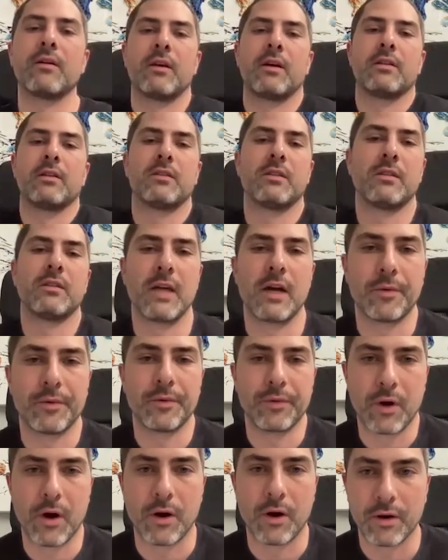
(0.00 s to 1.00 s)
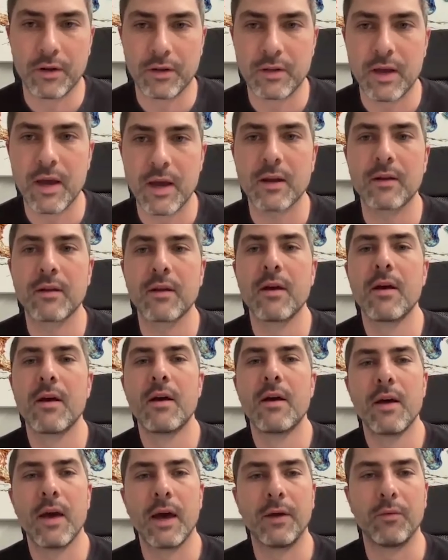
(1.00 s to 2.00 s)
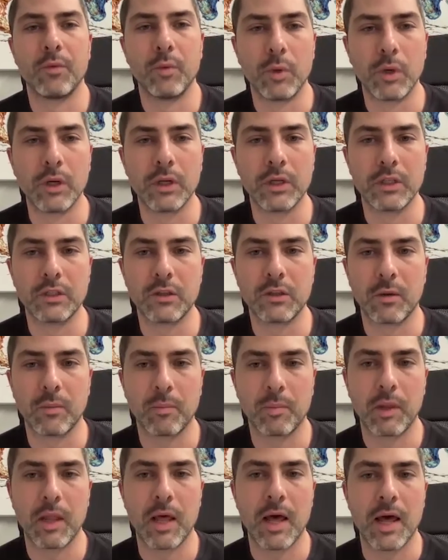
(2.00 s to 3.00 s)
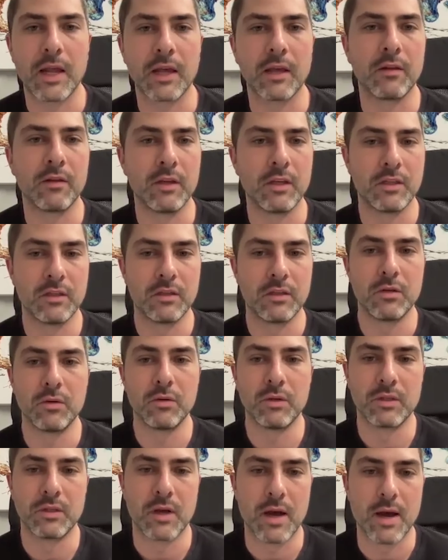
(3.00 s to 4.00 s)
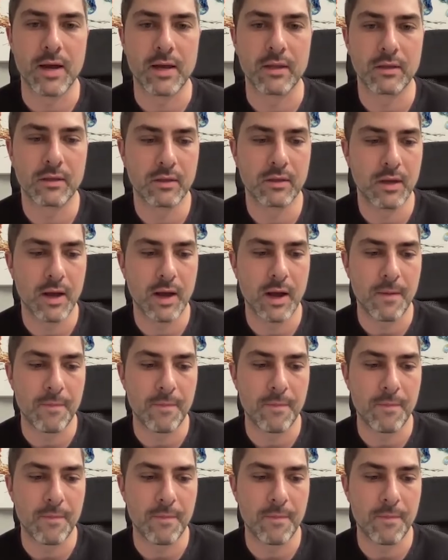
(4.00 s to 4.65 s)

They can sit down with their architect and really start planning these new designs,